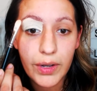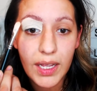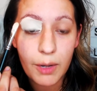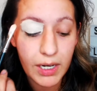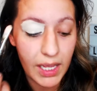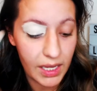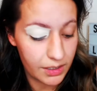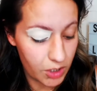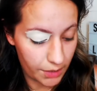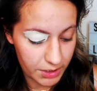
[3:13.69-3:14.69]
went ahead and
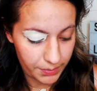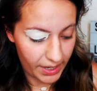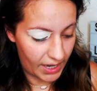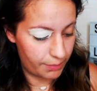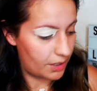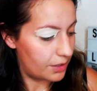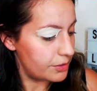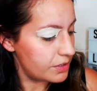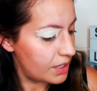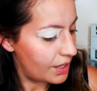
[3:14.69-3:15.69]
carved up my
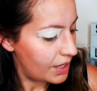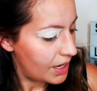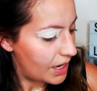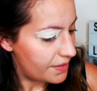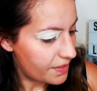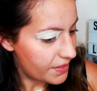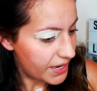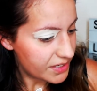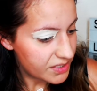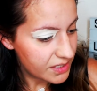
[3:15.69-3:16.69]
eyebrows. And then the
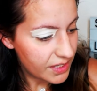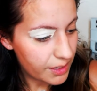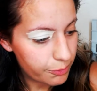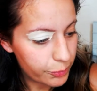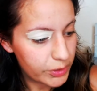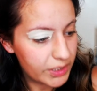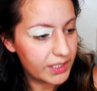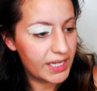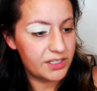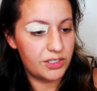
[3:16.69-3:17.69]
next thing that I really
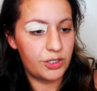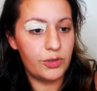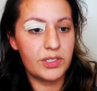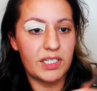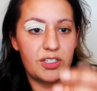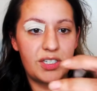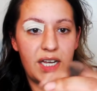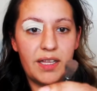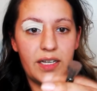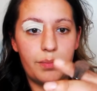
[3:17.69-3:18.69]
like to do is I just
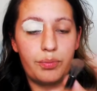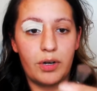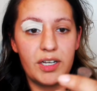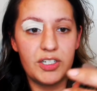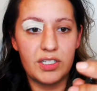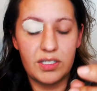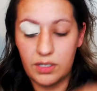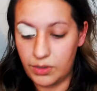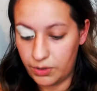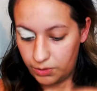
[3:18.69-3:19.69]
take like a brush. This is a
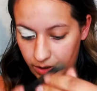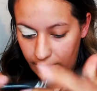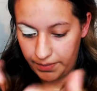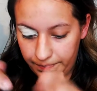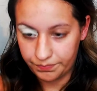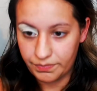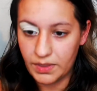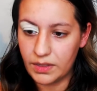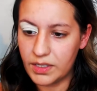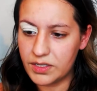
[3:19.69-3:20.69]
little,
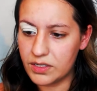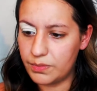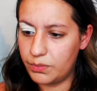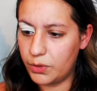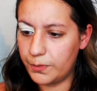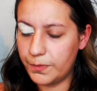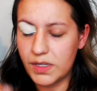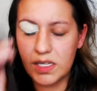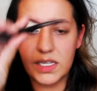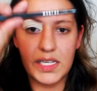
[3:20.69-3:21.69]
this is a
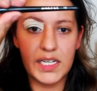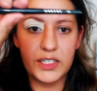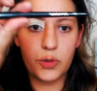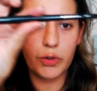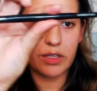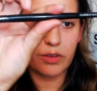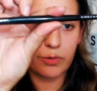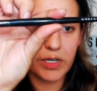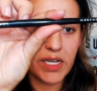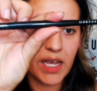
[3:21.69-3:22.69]
Morphe
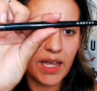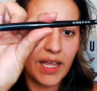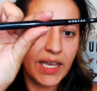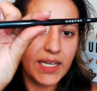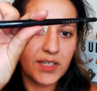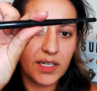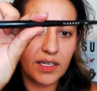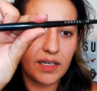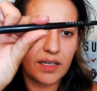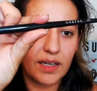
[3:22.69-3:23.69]
E23. It's like
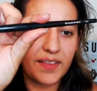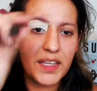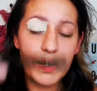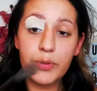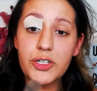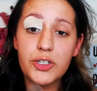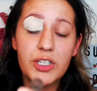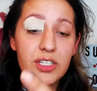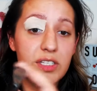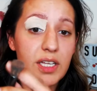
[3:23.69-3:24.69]
a, I'm pretty sure
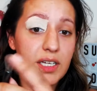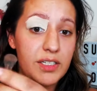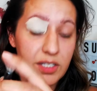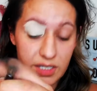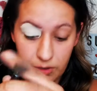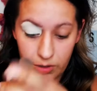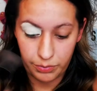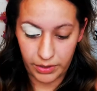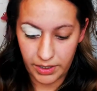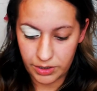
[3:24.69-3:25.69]
this is the concealer
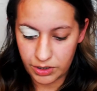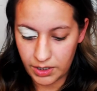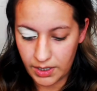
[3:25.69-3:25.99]
brush.